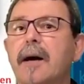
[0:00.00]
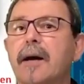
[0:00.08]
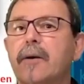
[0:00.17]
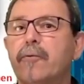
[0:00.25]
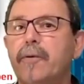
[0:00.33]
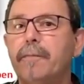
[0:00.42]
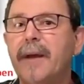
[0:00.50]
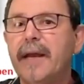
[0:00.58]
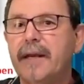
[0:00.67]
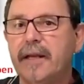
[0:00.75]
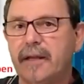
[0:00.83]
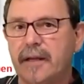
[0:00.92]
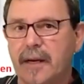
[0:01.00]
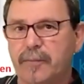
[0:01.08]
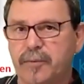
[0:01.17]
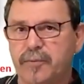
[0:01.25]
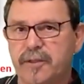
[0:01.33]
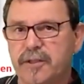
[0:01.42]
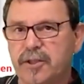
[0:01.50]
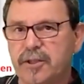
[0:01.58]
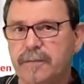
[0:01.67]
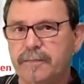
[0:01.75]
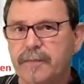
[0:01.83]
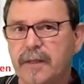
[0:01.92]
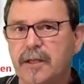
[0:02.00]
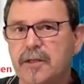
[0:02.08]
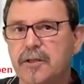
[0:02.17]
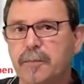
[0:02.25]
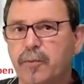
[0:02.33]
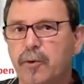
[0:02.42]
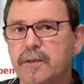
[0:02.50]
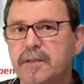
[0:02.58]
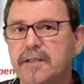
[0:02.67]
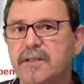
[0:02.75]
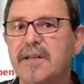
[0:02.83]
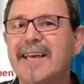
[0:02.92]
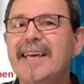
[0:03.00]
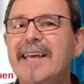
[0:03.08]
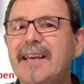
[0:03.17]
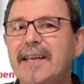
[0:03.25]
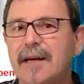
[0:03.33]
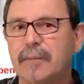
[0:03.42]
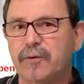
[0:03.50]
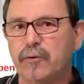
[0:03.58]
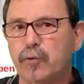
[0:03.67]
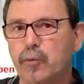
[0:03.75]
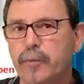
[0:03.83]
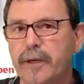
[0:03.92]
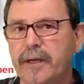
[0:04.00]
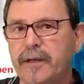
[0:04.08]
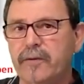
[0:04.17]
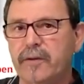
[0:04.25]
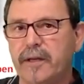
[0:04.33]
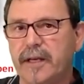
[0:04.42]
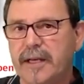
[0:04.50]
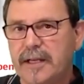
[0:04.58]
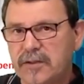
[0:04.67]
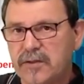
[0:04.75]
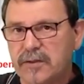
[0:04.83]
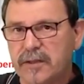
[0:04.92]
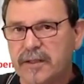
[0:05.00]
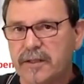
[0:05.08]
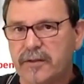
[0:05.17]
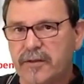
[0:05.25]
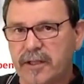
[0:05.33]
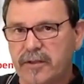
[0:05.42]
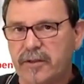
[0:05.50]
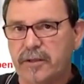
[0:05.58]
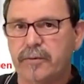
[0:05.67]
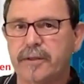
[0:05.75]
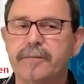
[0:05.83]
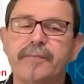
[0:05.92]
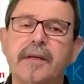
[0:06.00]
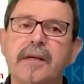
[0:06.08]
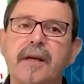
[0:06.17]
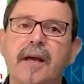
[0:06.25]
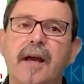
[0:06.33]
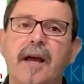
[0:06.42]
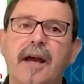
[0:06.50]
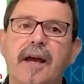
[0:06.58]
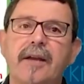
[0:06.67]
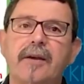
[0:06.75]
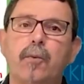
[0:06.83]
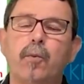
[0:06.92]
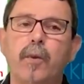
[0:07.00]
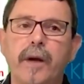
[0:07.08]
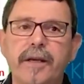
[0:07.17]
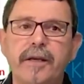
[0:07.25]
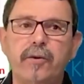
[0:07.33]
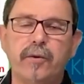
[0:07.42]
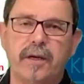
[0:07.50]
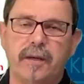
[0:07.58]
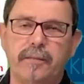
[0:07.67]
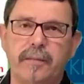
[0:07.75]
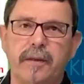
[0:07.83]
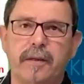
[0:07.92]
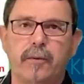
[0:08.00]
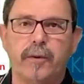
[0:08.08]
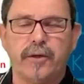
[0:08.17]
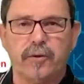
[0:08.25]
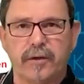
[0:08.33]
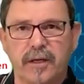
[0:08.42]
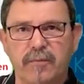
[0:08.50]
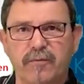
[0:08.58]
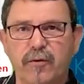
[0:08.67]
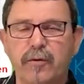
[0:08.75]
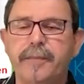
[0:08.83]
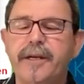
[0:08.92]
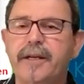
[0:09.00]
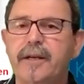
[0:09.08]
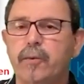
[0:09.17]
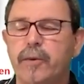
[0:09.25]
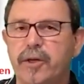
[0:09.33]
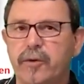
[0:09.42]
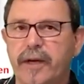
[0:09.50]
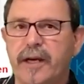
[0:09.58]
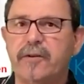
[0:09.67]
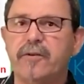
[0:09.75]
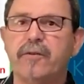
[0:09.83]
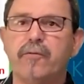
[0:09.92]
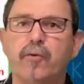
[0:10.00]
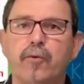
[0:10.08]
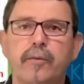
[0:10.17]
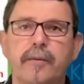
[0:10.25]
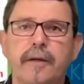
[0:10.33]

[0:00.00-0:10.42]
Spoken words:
remaining in the upper position, supports us heating up the room in the inside, in the interior. And when you come for a meeting, when you enter the room,